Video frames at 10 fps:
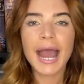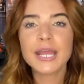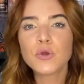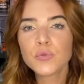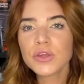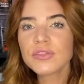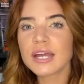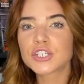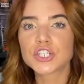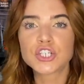I don't think
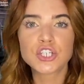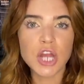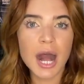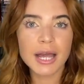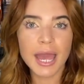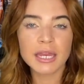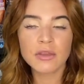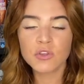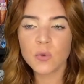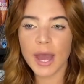that should shock any
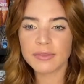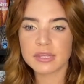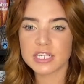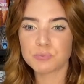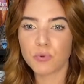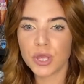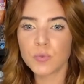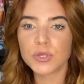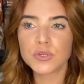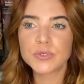of you at this point
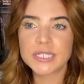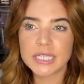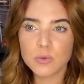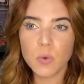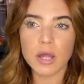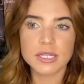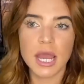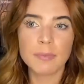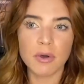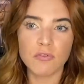when you see what
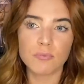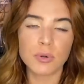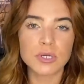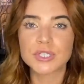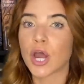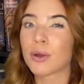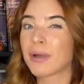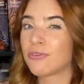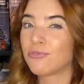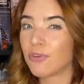type of books are
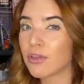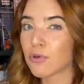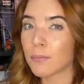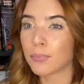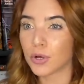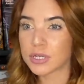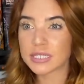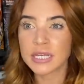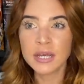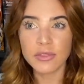my favorite books,